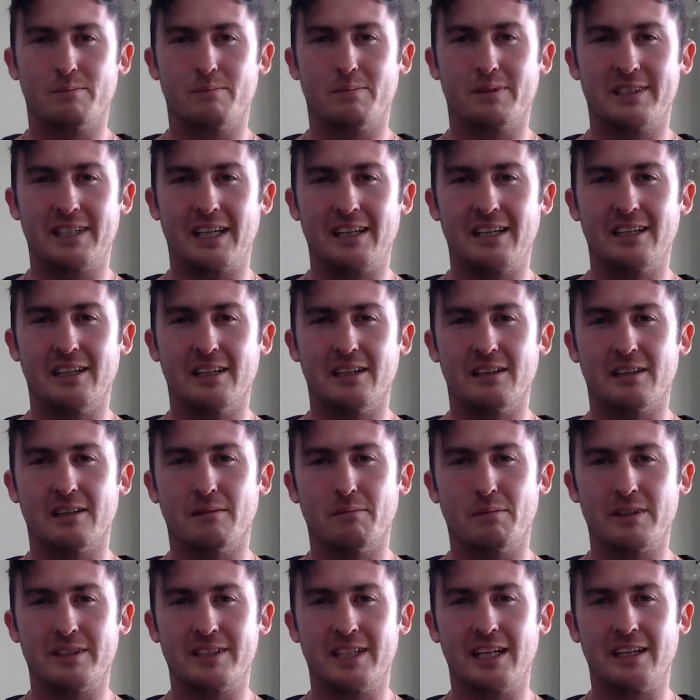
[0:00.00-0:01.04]
Pretending to
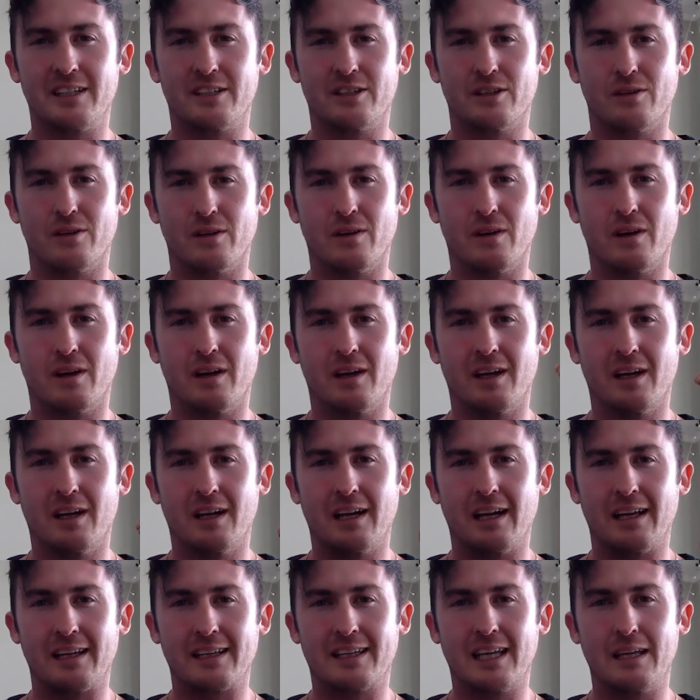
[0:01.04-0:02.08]
protect you
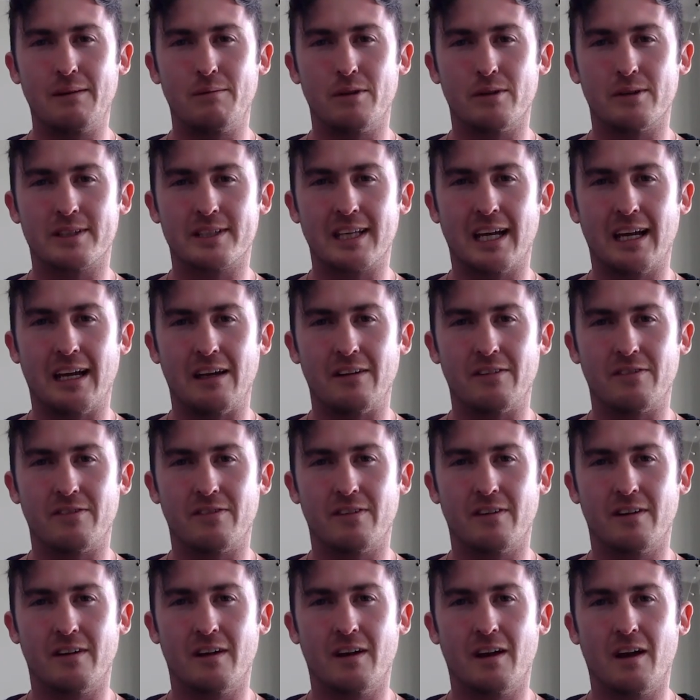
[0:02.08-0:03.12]
and keep you safe,